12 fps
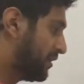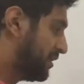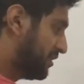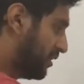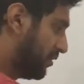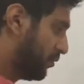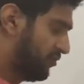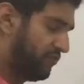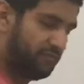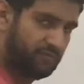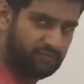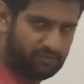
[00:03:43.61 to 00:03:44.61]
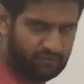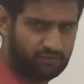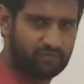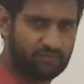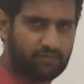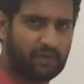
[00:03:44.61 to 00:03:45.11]

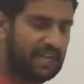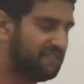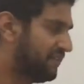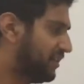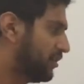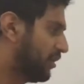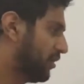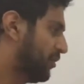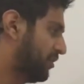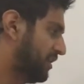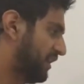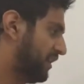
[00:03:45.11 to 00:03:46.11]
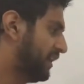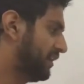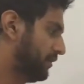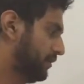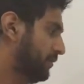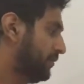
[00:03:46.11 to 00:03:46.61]
And we'll talk about that
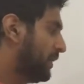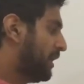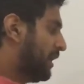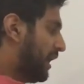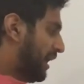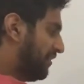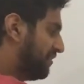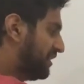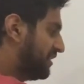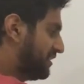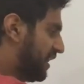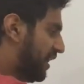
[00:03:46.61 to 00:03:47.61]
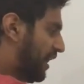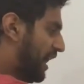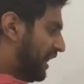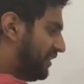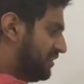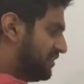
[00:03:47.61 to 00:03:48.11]
later. And we
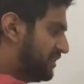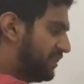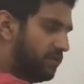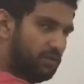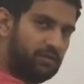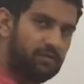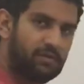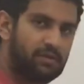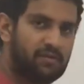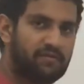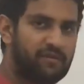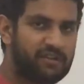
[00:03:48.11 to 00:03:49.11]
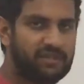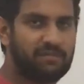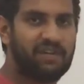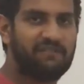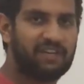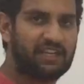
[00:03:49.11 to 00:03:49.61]
add the 0 for
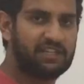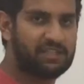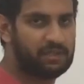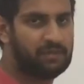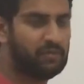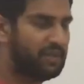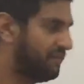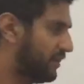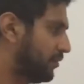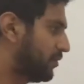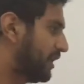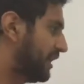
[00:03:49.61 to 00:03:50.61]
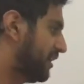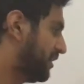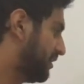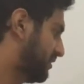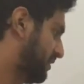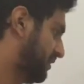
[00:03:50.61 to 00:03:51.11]
simplification when we do
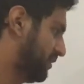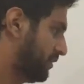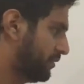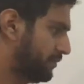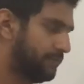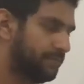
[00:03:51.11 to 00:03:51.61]
gradient descent.